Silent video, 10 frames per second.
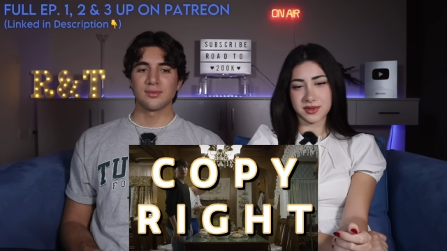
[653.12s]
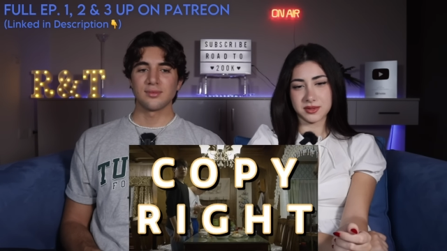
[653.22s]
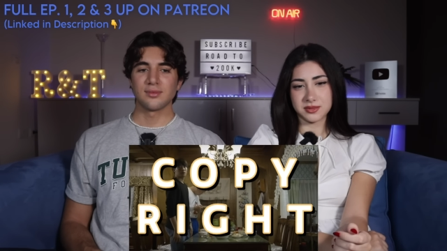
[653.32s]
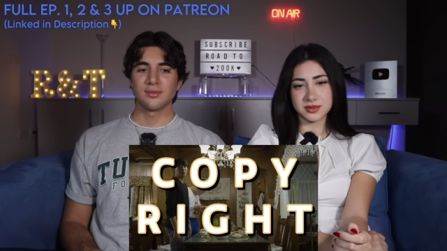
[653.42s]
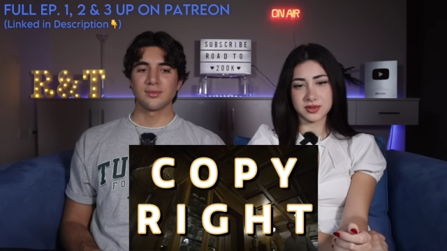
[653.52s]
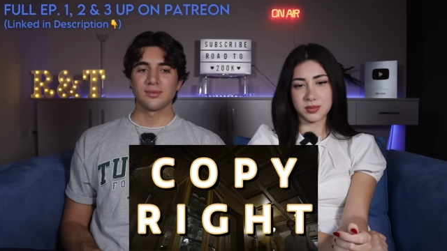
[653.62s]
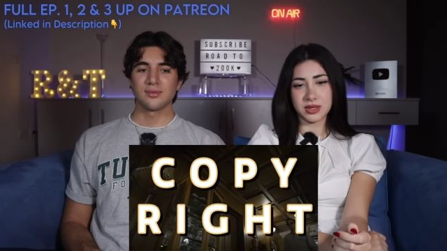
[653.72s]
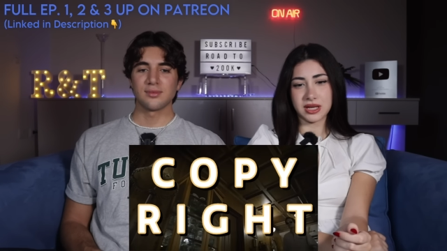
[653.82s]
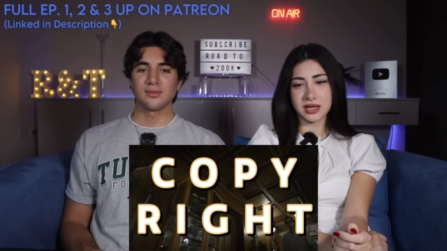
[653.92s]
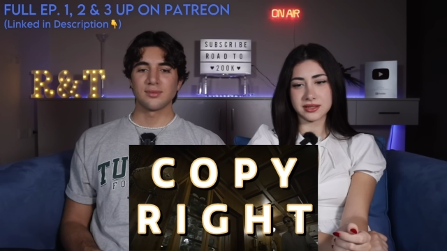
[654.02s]
Speaker 1: Oh, so
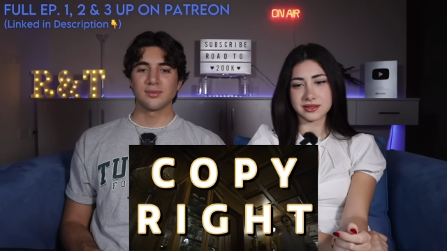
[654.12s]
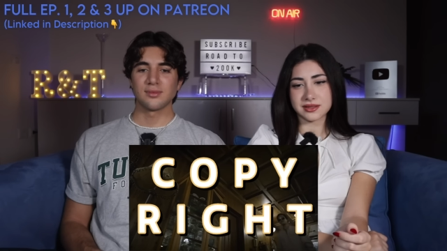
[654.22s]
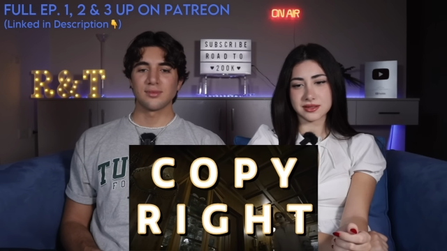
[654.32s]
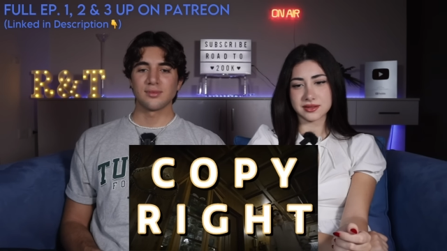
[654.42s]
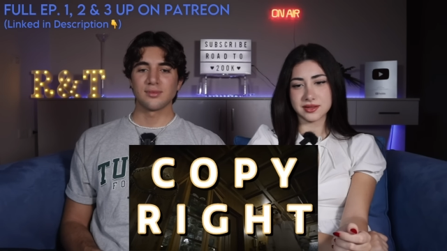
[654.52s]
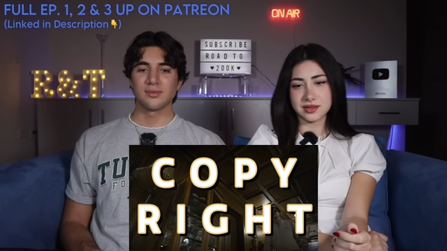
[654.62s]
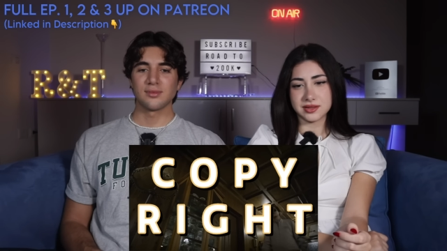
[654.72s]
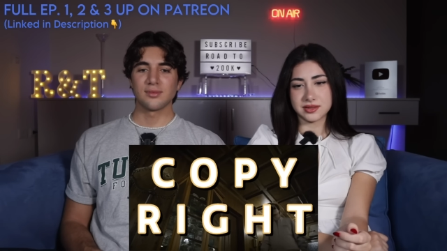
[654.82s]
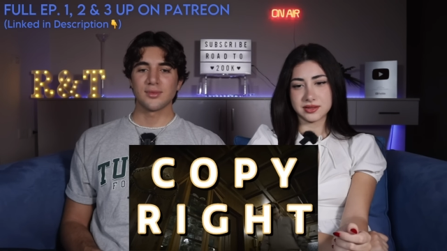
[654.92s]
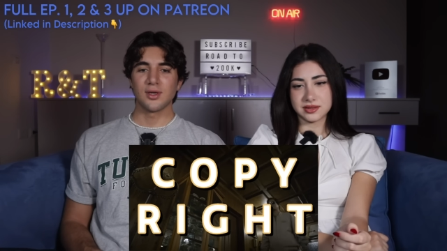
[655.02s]
polite.
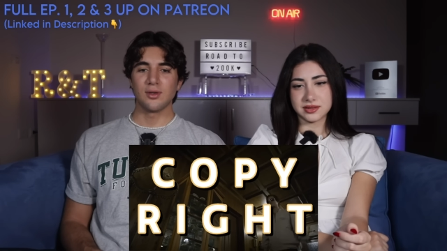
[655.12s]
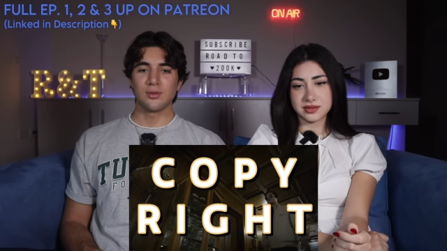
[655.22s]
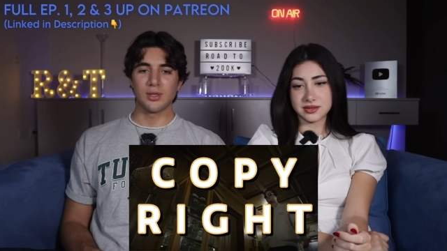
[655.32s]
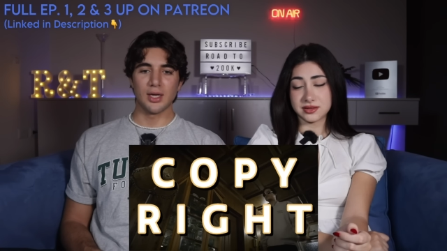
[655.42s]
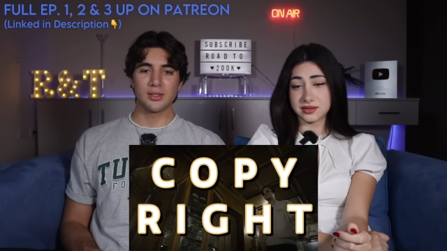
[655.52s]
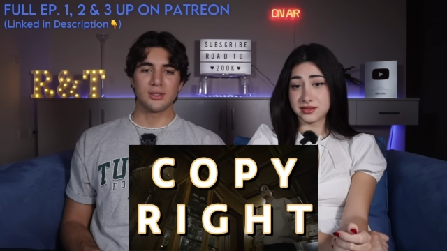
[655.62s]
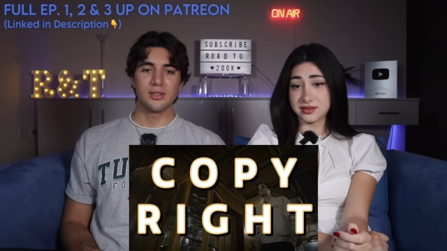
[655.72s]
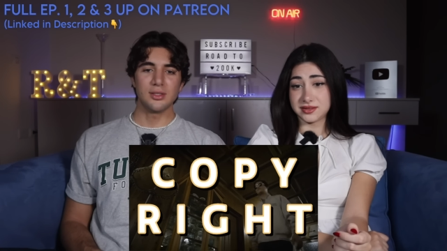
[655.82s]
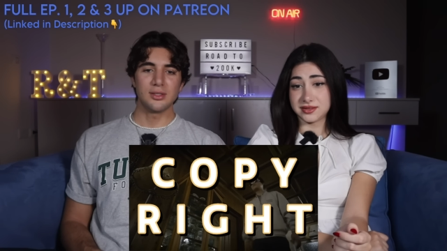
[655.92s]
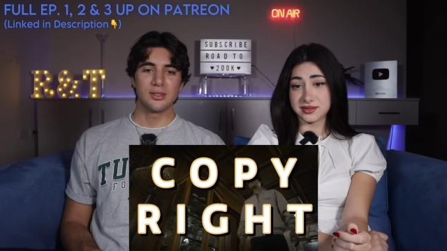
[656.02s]
Speaker 2: Oh,
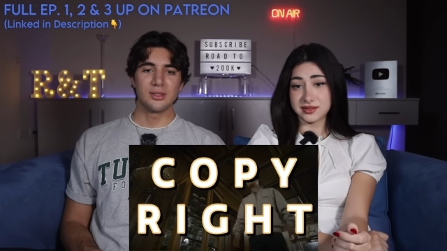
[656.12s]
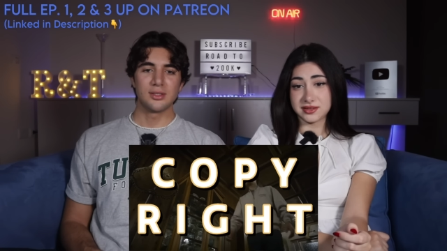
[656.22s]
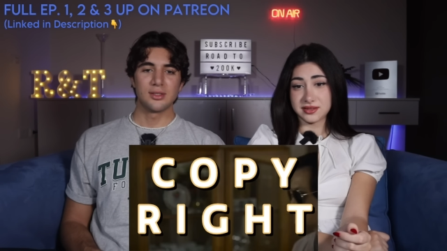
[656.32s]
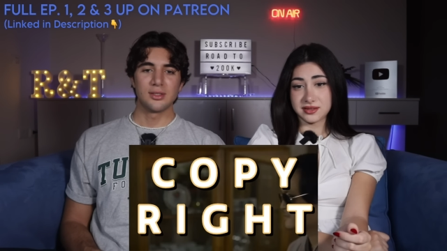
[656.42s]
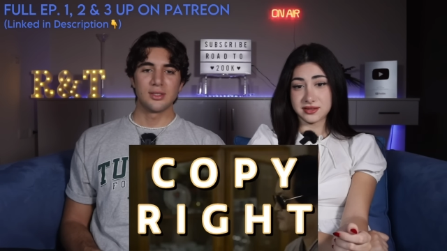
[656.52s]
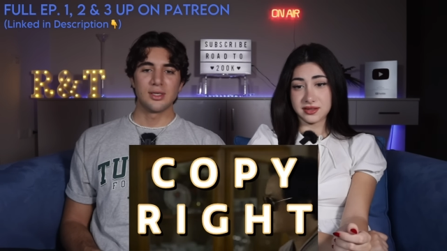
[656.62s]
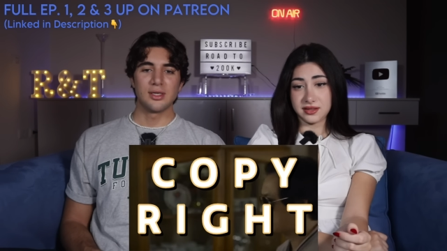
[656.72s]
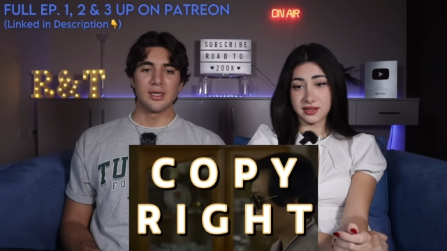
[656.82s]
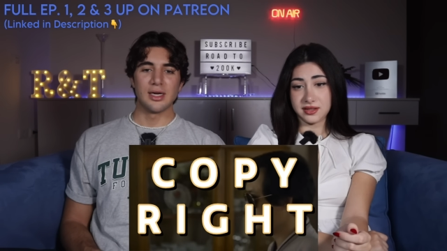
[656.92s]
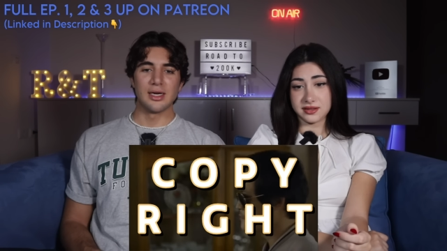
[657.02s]
gangster?
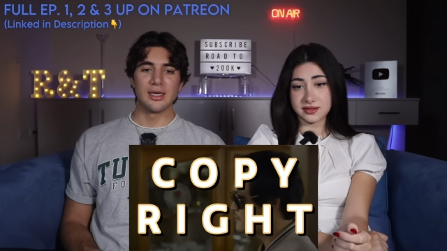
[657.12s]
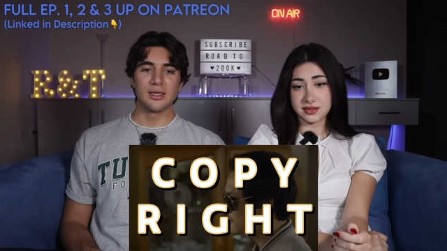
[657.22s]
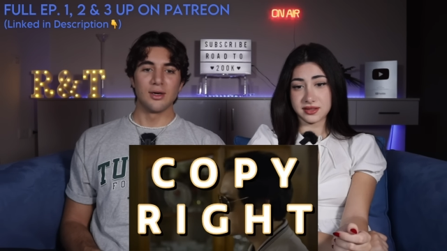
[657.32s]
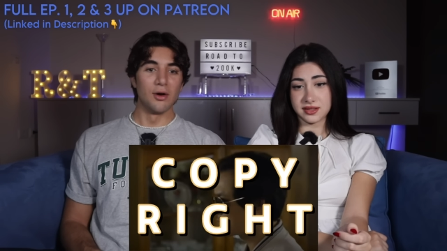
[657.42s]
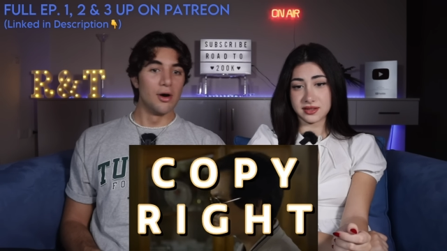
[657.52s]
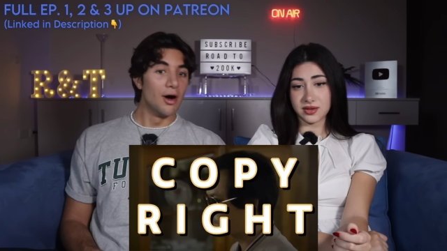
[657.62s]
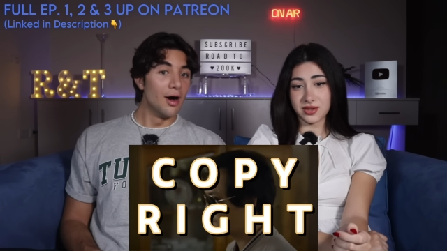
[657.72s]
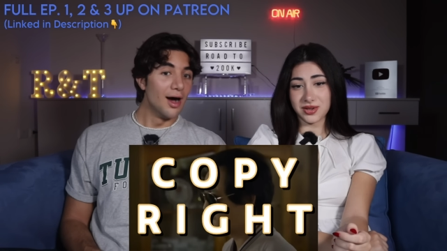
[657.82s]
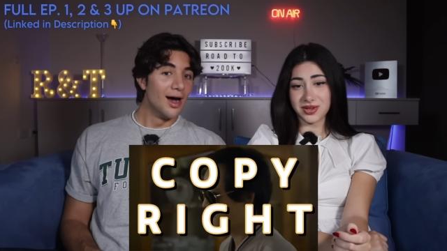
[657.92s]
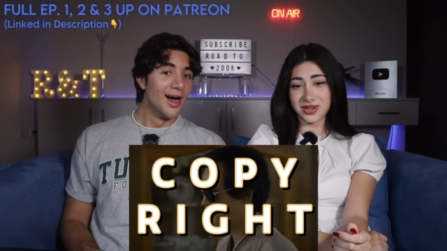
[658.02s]
Uh,
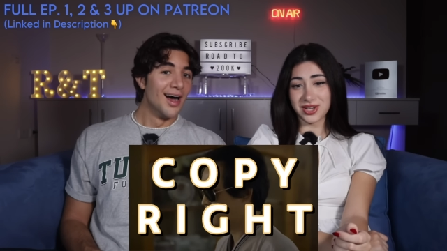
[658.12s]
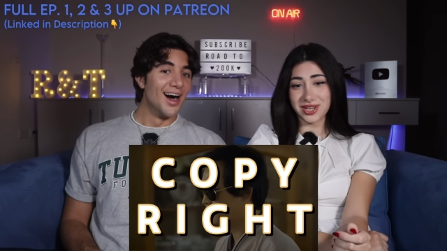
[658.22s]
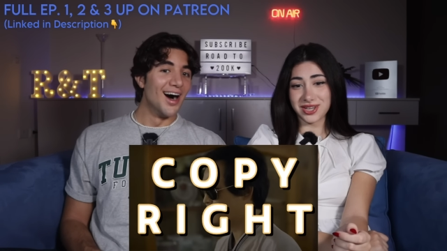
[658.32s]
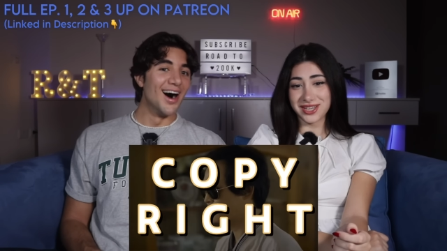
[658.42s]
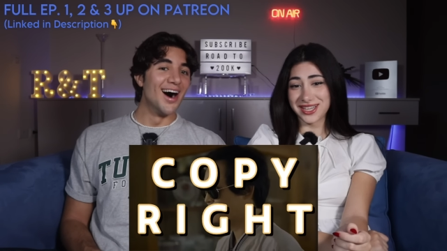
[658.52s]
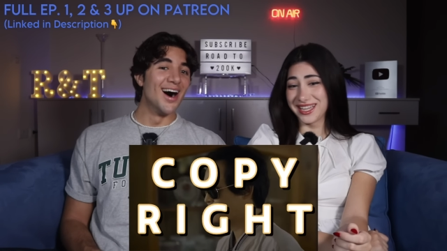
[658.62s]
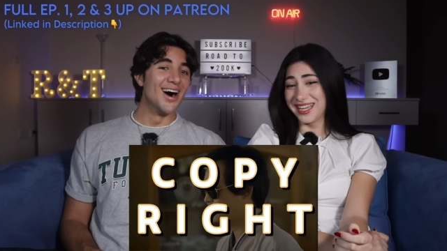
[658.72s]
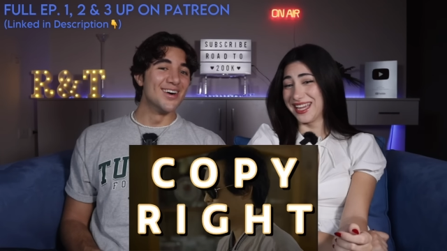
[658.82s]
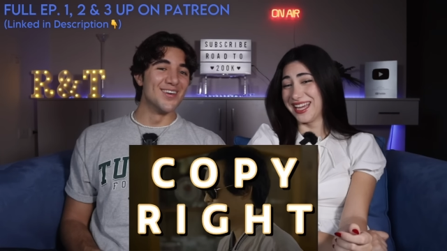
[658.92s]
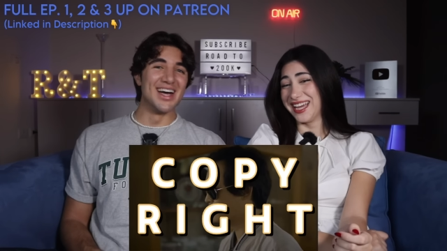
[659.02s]
oh,
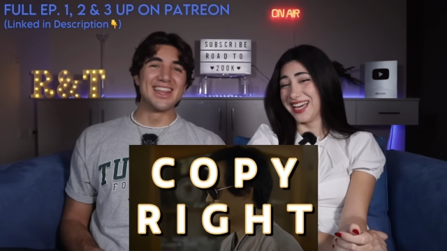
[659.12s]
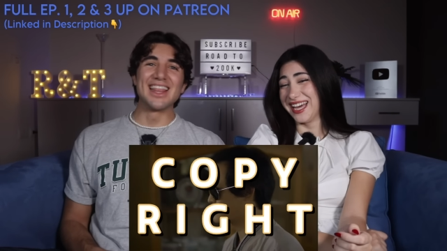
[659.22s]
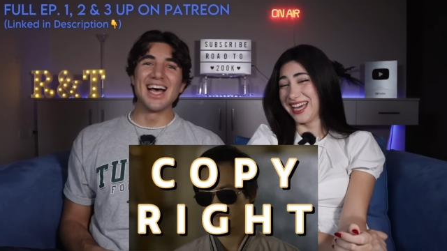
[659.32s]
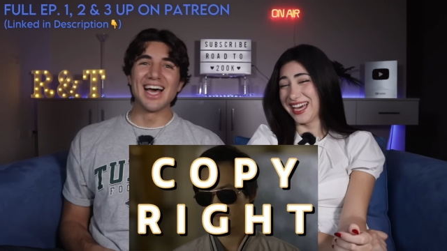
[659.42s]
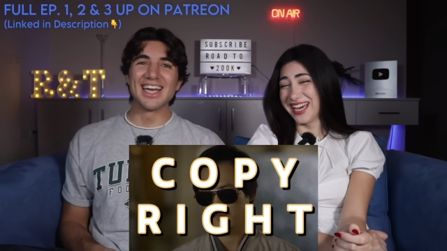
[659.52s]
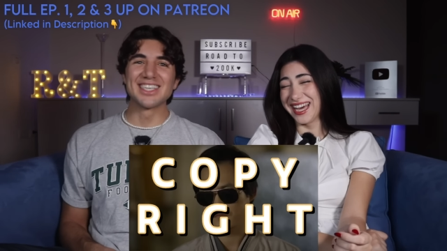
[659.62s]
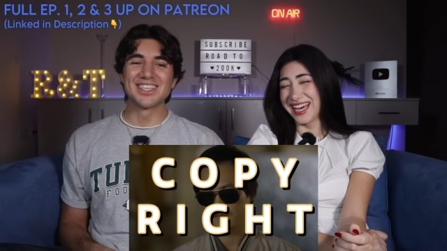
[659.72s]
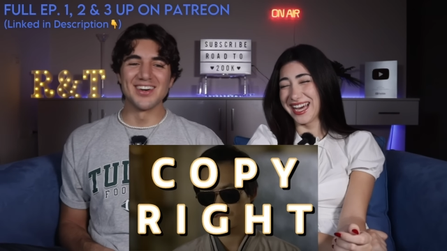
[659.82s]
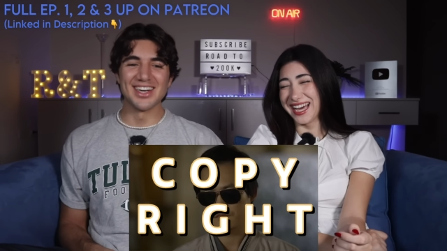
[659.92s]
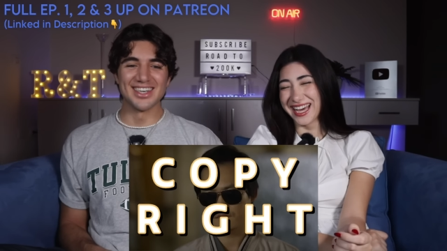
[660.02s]
oh, what the hell is
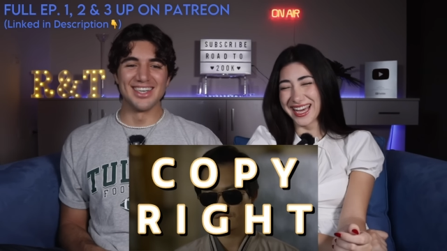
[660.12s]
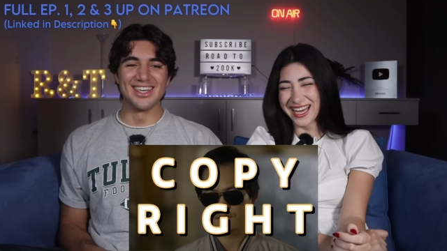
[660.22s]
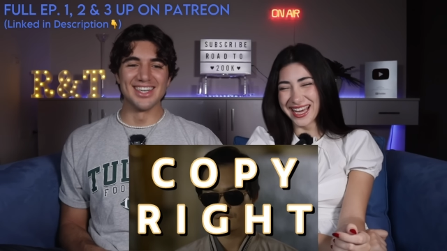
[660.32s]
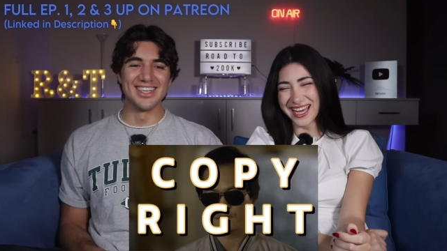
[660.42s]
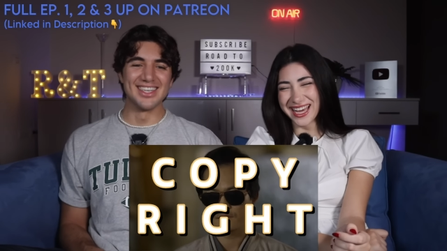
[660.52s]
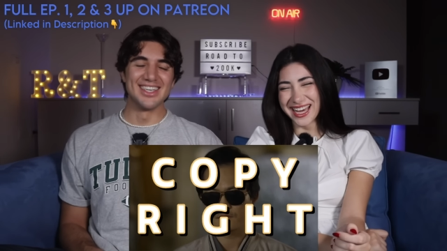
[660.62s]
going on?